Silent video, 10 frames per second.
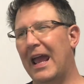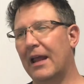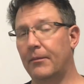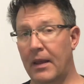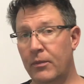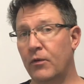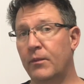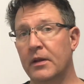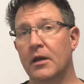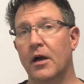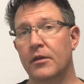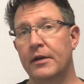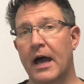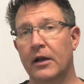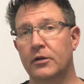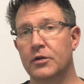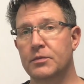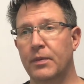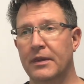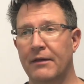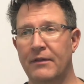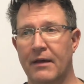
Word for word: and maybe you've been to other doctors but they've